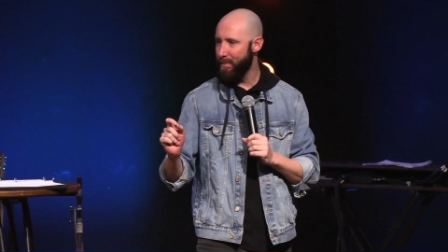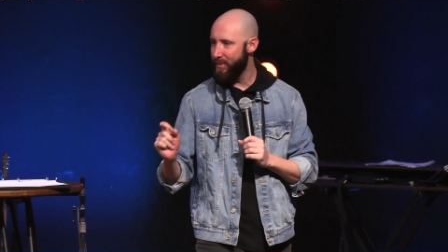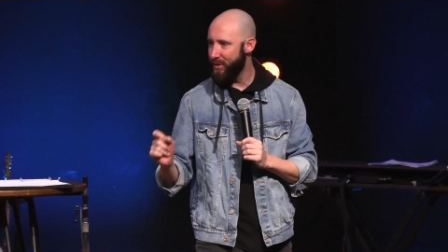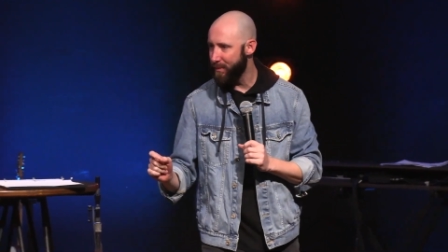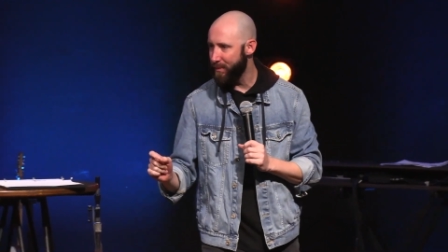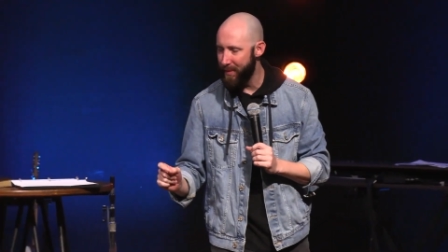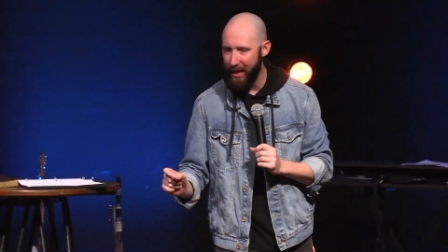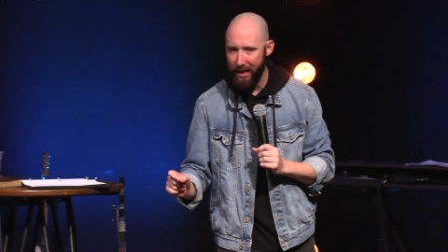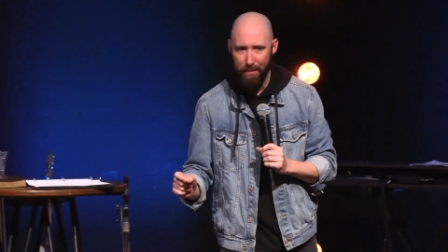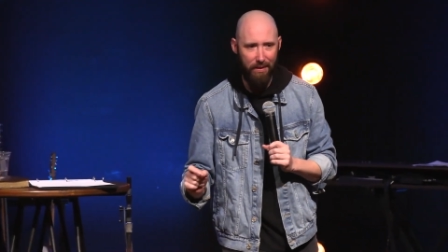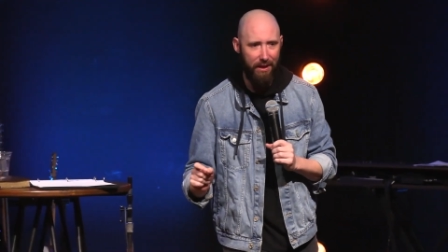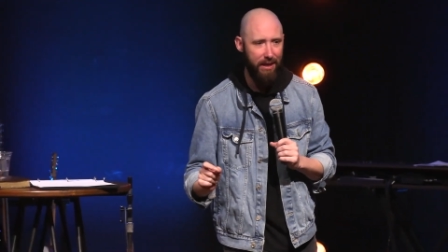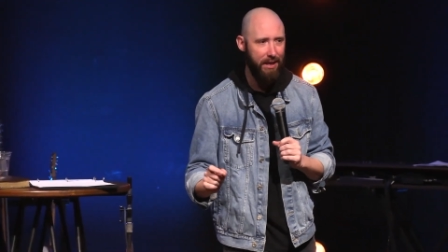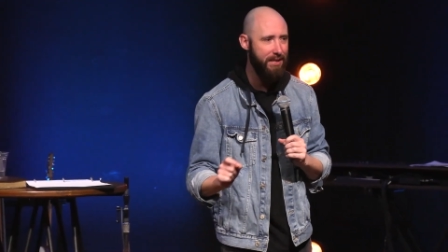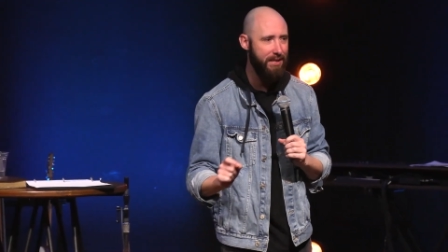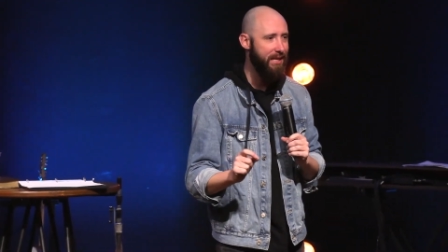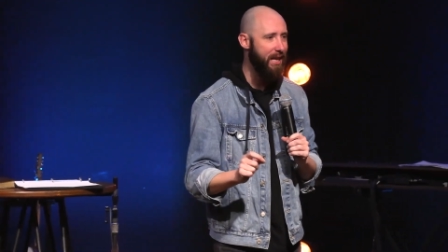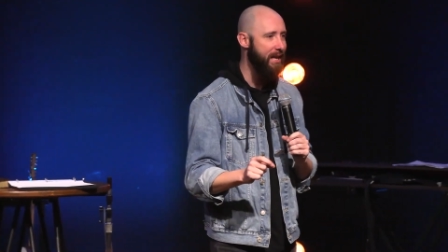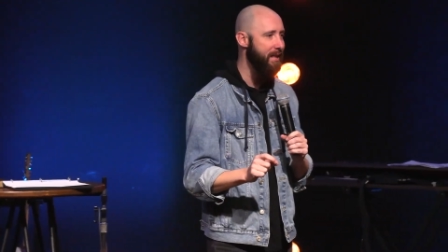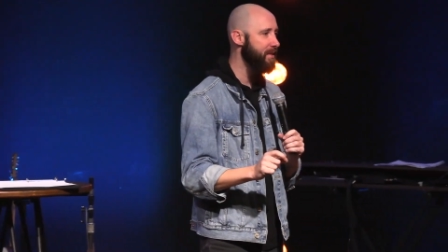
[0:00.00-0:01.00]
to me
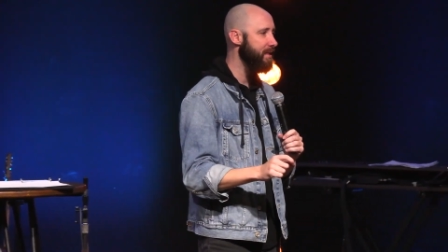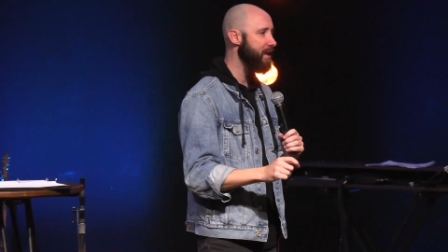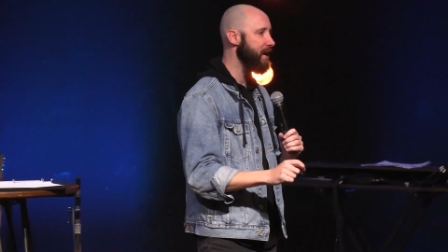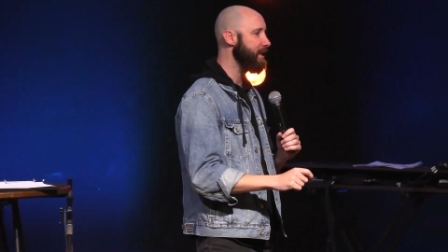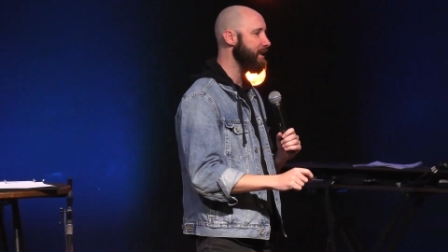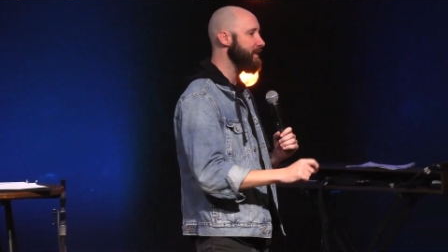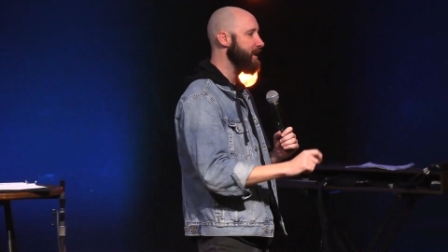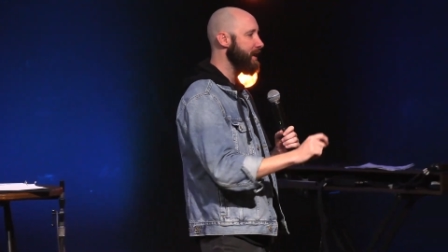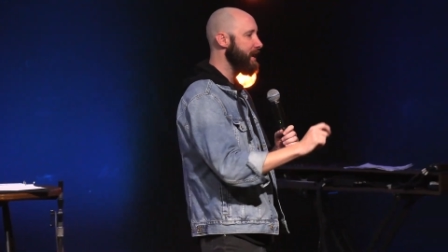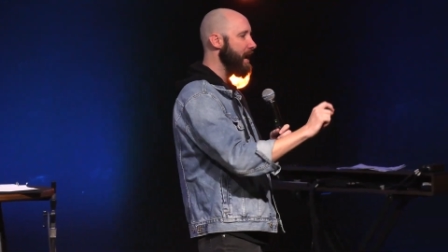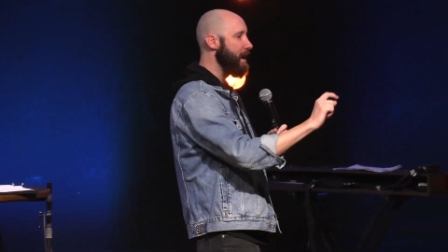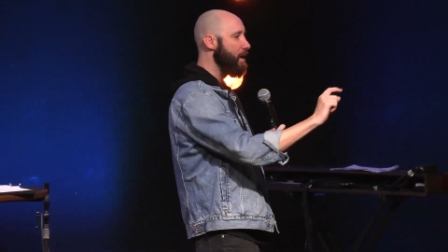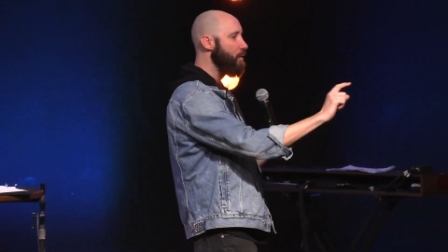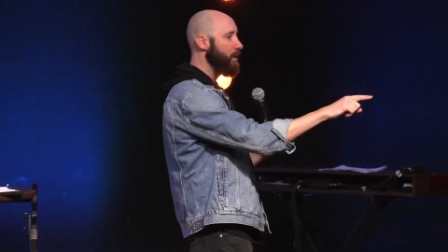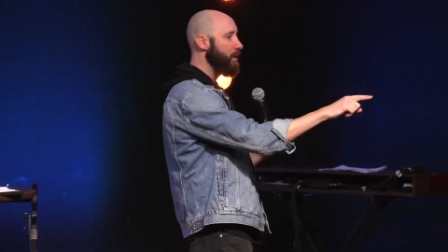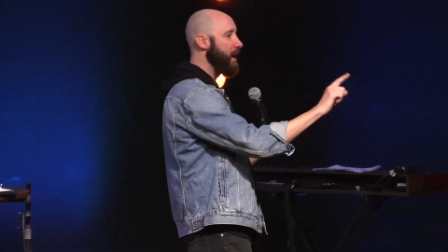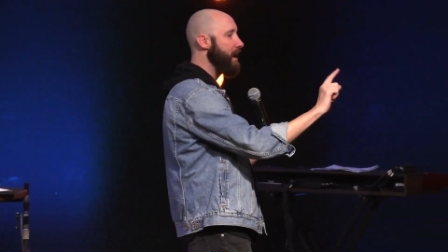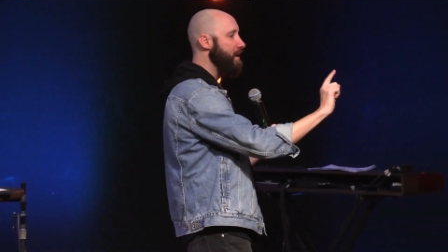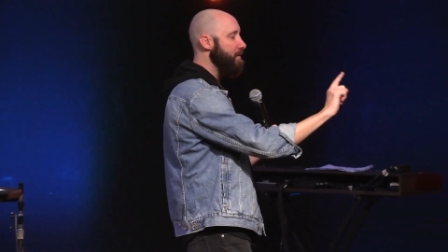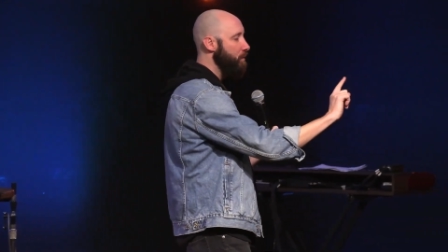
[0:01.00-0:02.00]
because they think that I
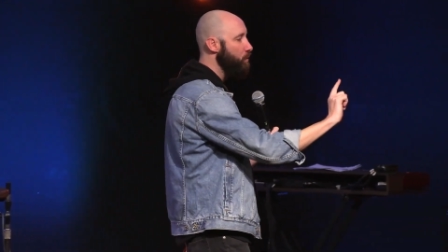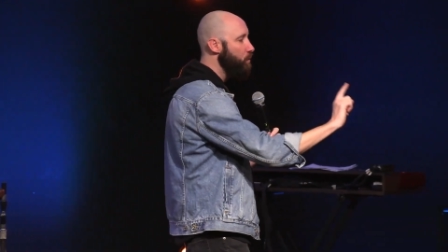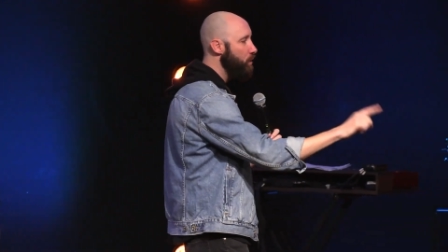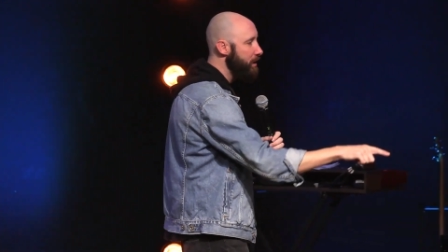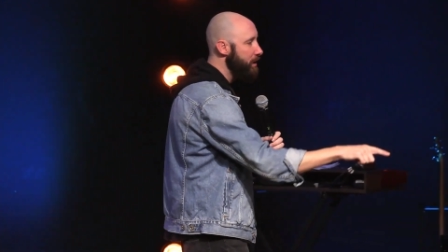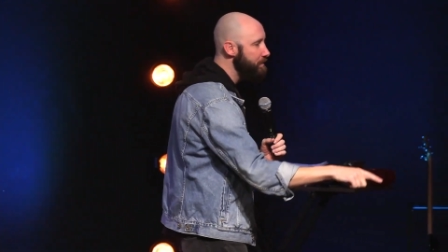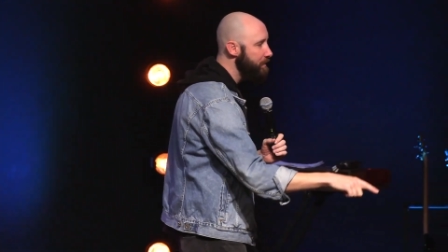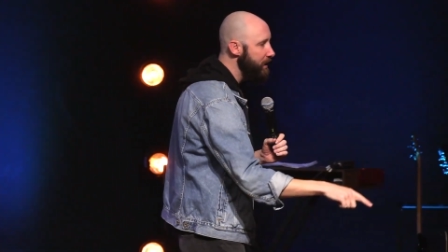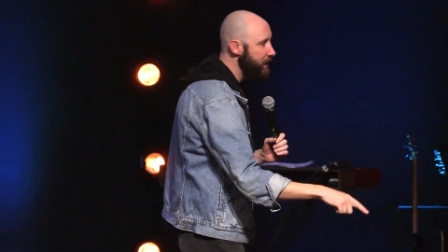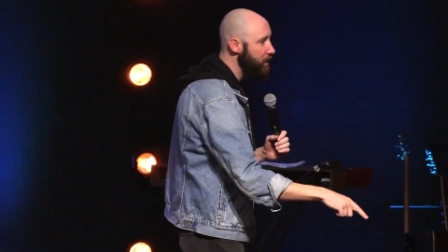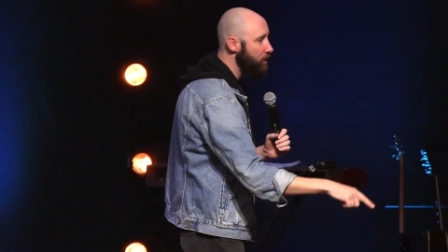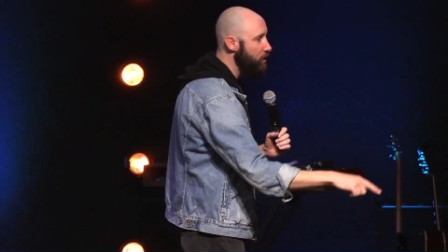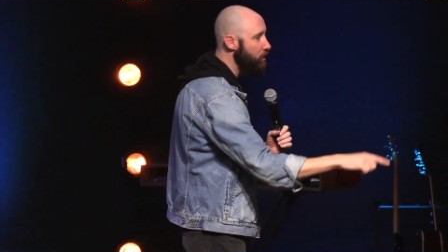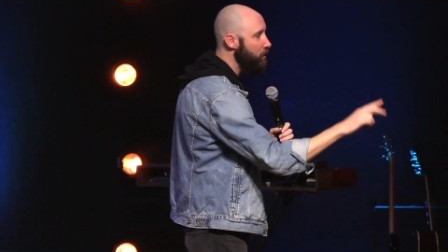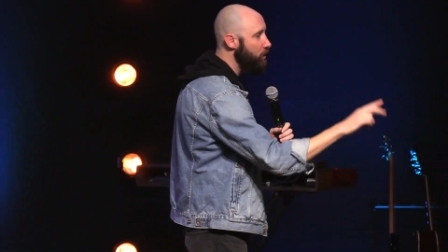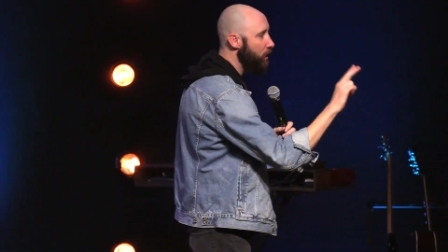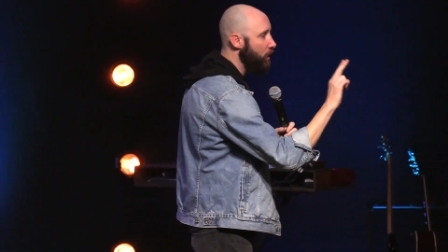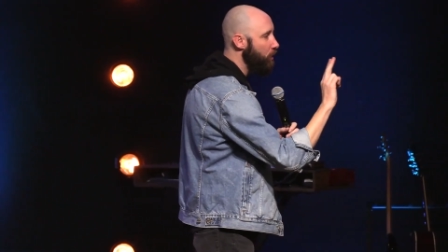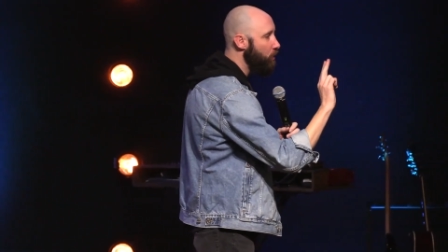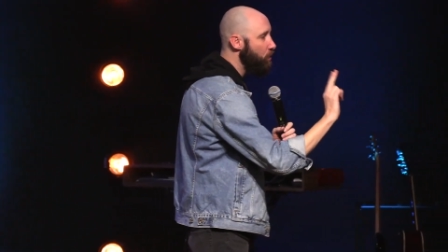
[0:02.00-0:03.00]
only have one miracle
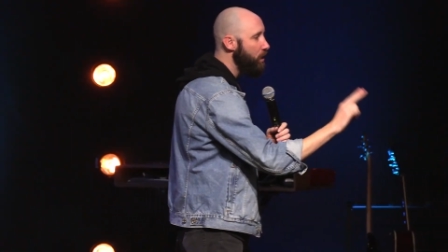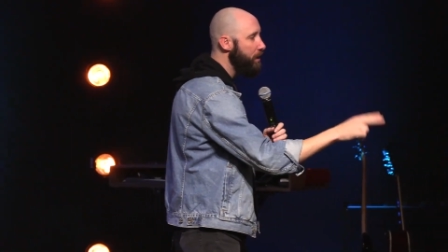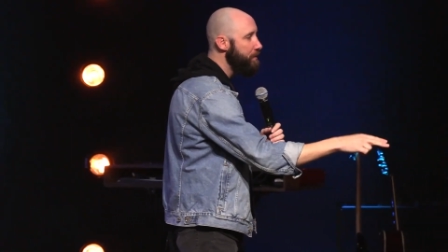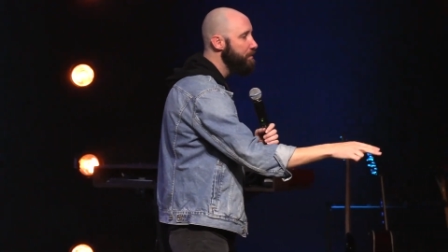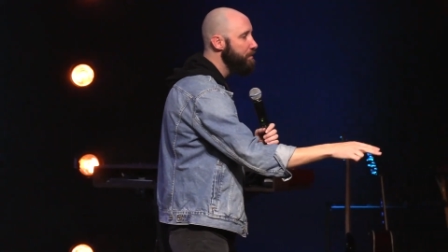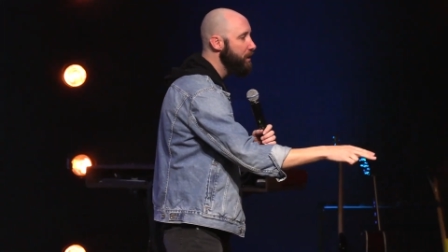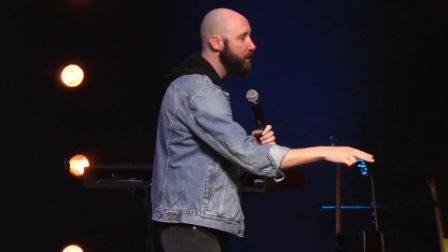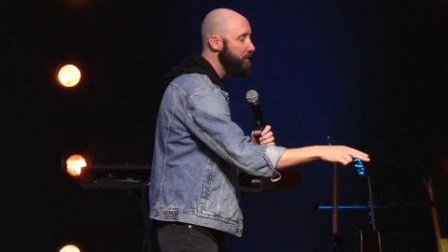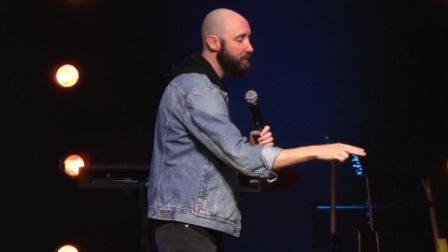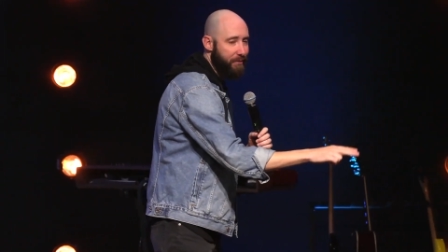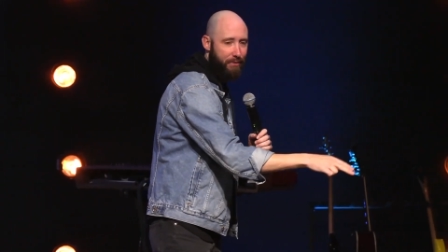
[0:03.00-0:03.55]
or one move